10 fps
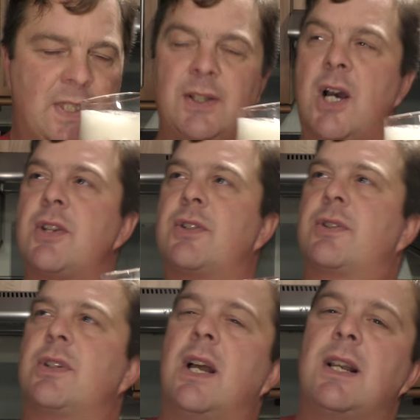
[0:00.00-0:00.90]
A nice
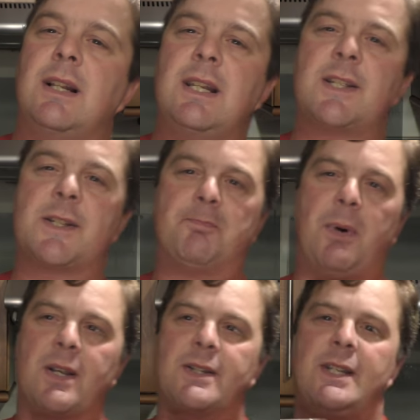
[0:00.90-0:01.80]
slightly
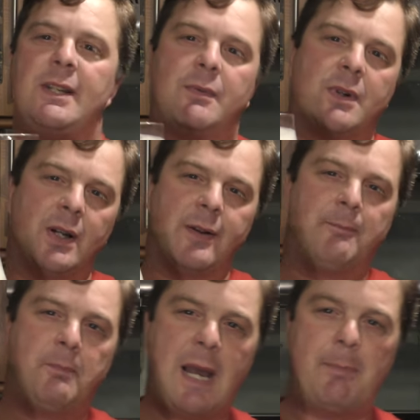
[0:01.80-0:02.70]
spicy kind
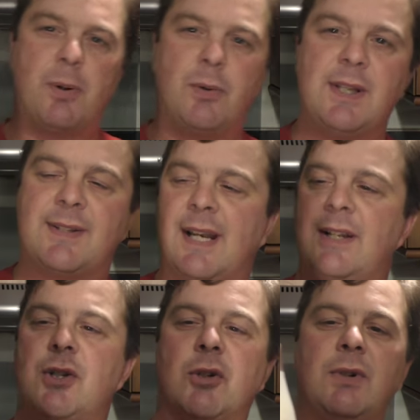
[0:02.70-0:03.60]
of peppery
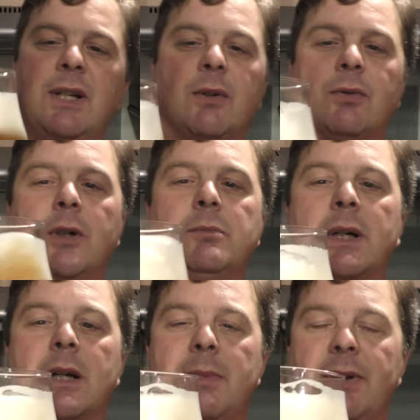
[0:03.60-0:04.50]
tangerine aroma
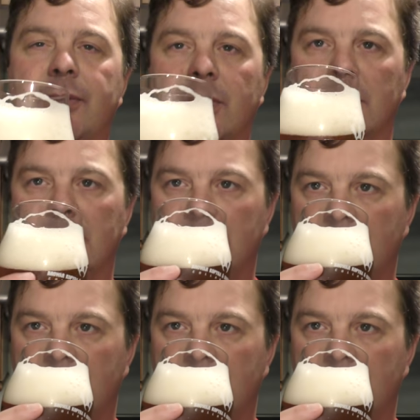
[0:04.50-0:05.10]
coming through.